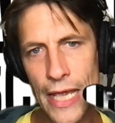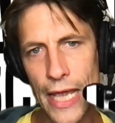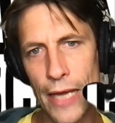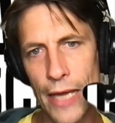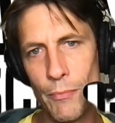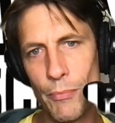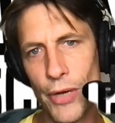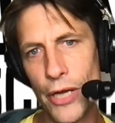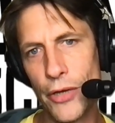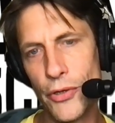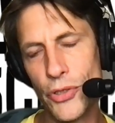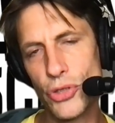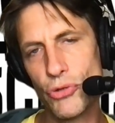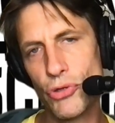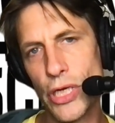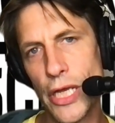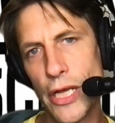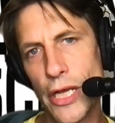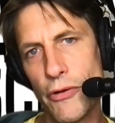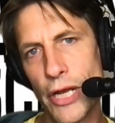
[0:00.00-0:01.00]
and
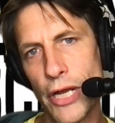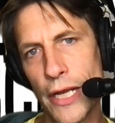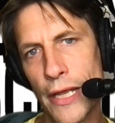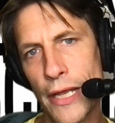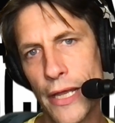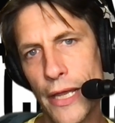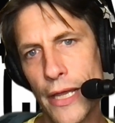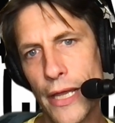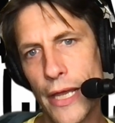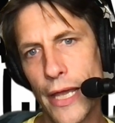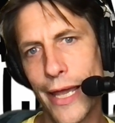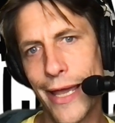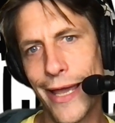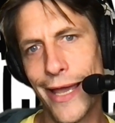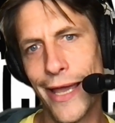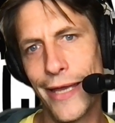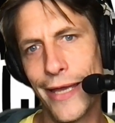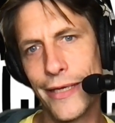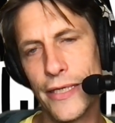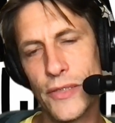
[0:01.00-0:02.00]
bioengineering,
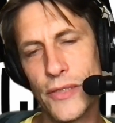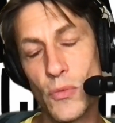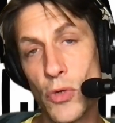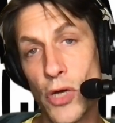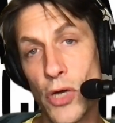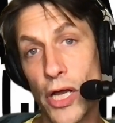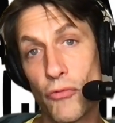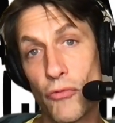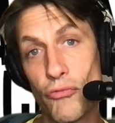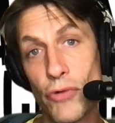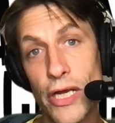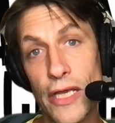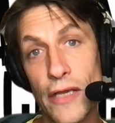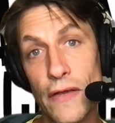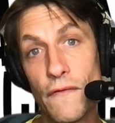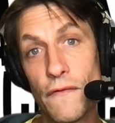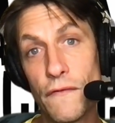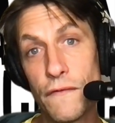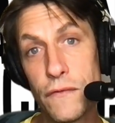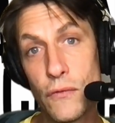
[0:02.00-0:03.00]
and his work
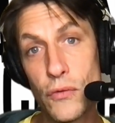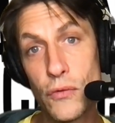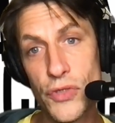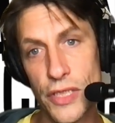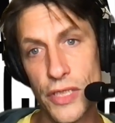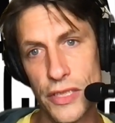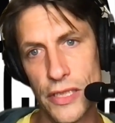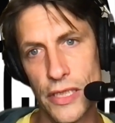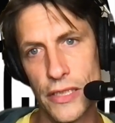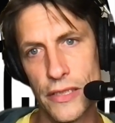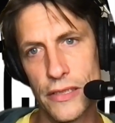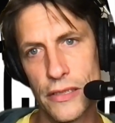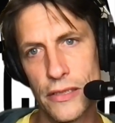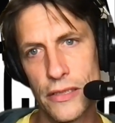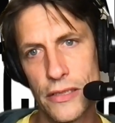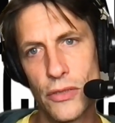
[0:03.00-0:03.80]
really forces us